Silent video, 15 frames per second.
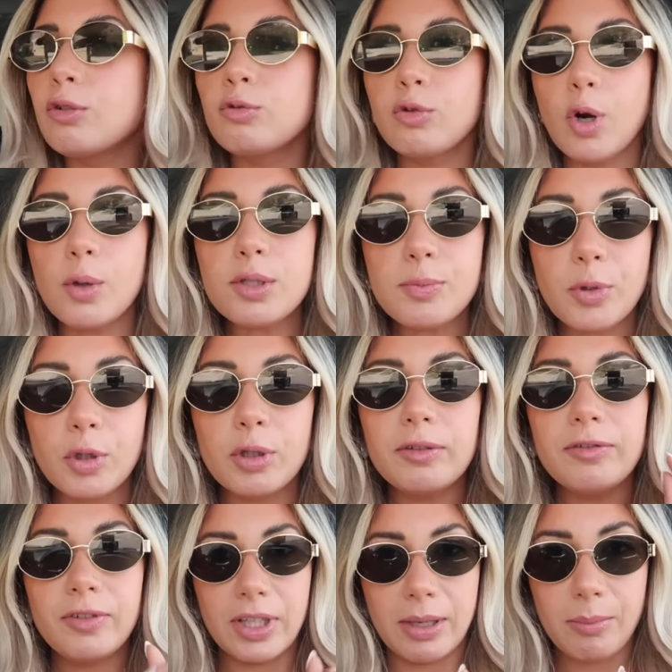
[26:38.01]
Rose Bowl
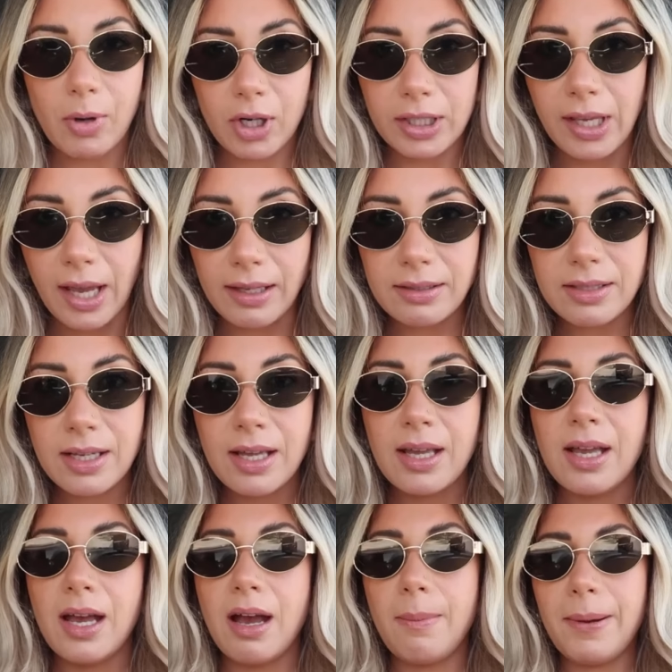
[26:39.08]
flea market.
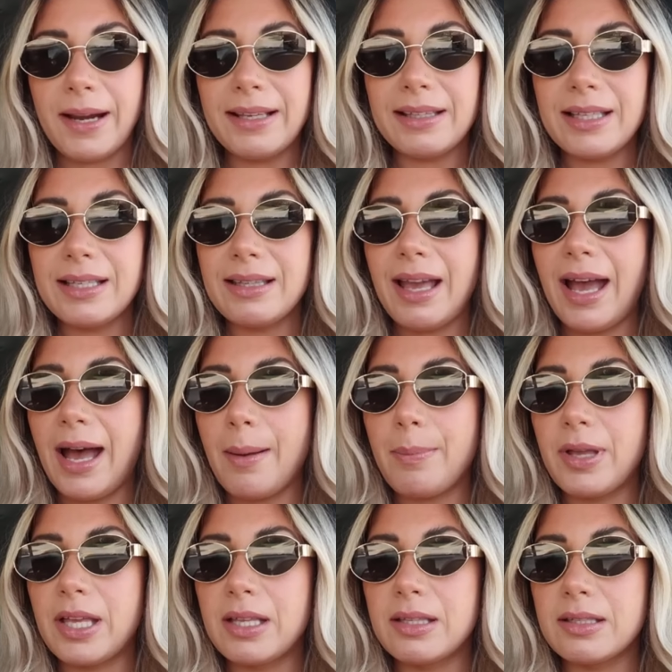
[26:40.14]
Apparently it
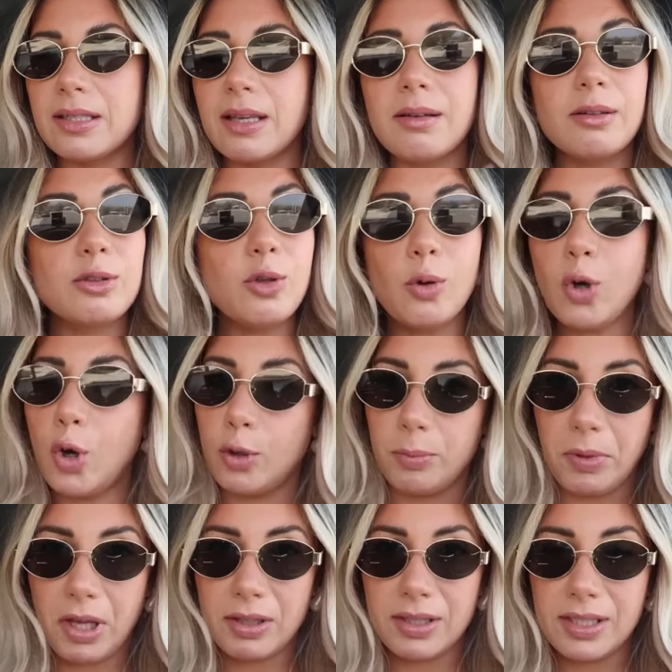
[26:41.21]
happens, don't quote
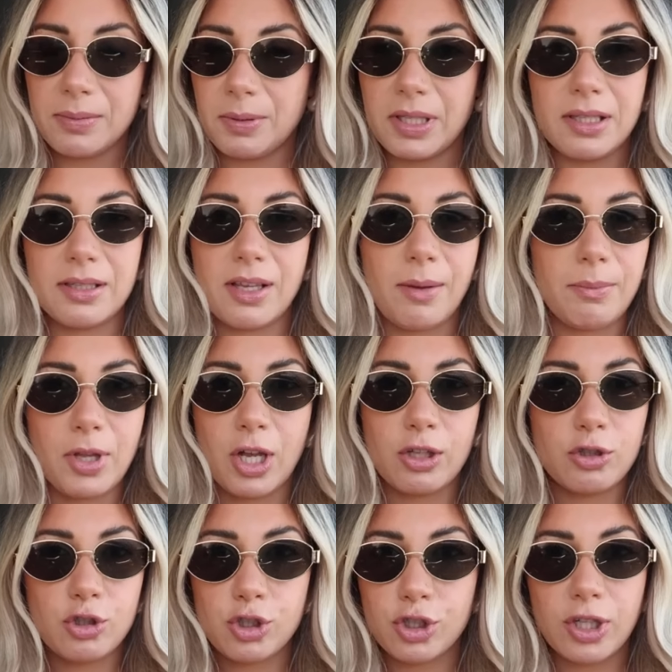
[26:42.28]
me on this because I'm
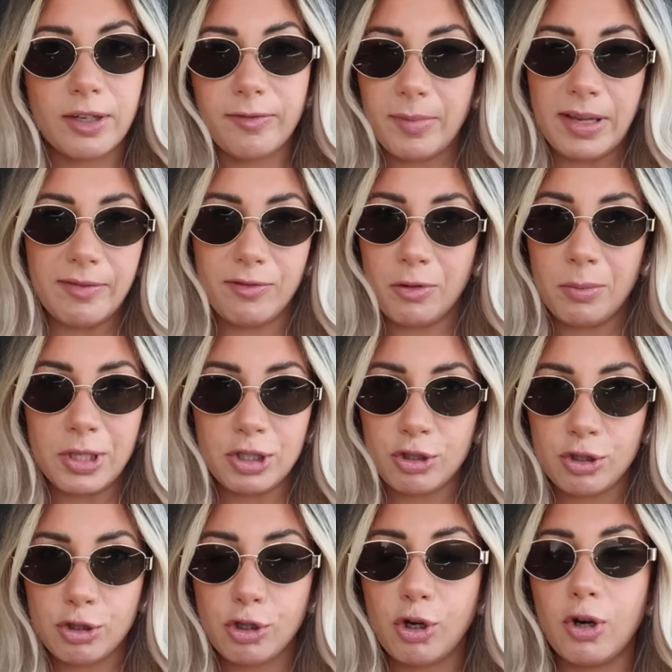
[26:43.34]
not sure if my
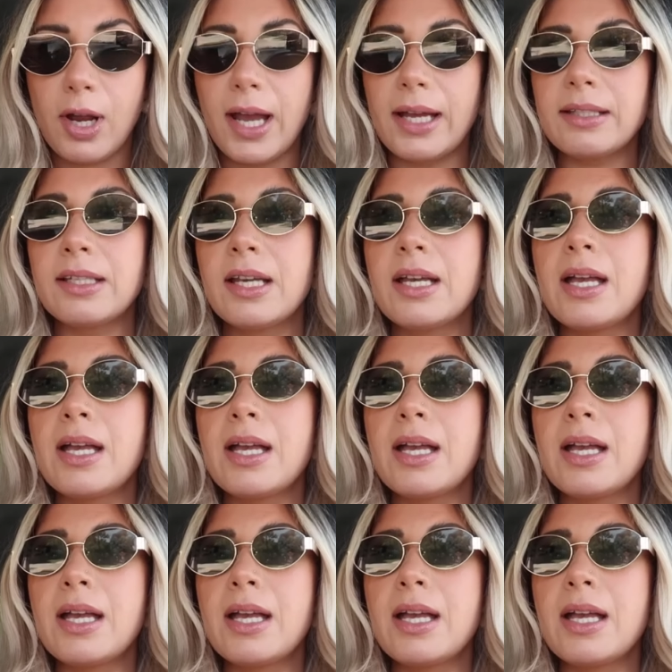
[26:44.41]
information is correct,